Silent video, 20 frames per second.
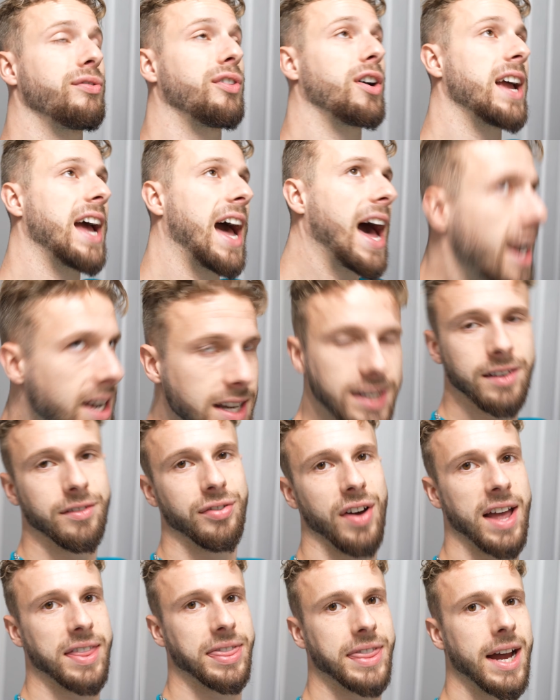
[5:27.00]
I hadn't have
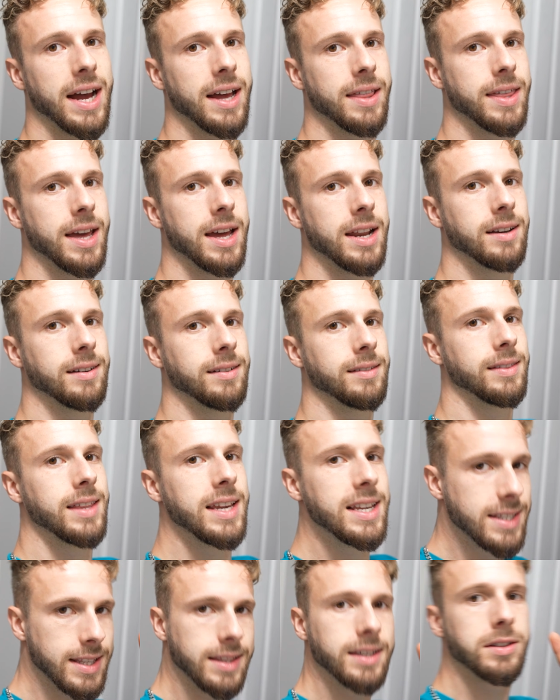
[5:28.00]
had that, then
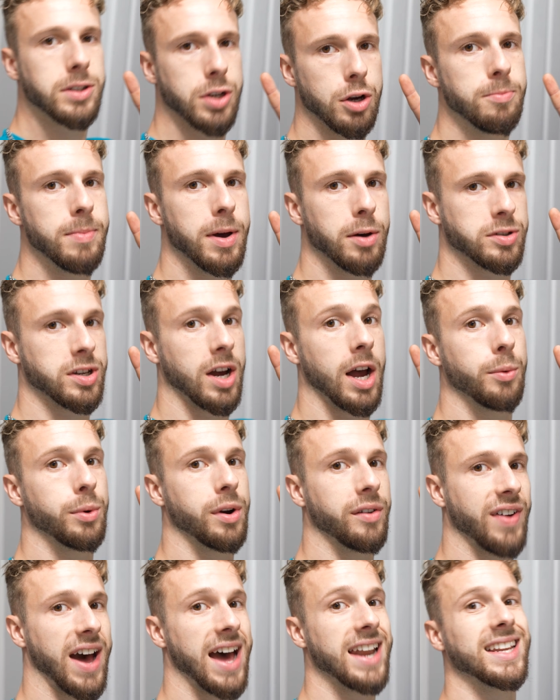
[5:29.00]
these are the two meals that I would have
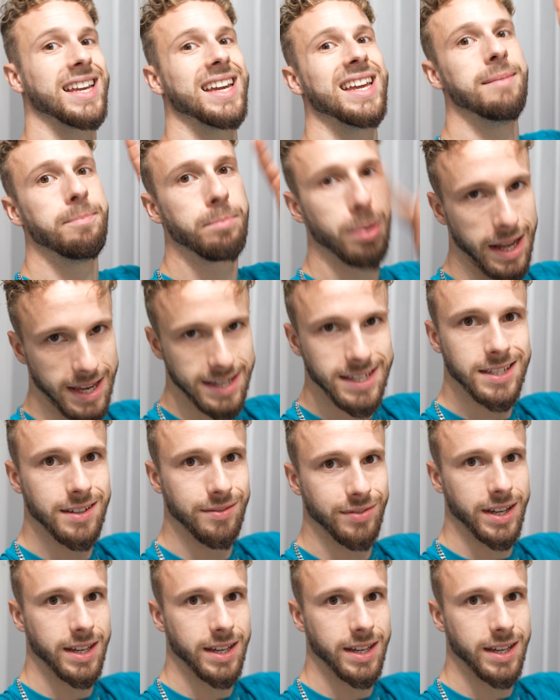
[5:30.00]
had in place of it.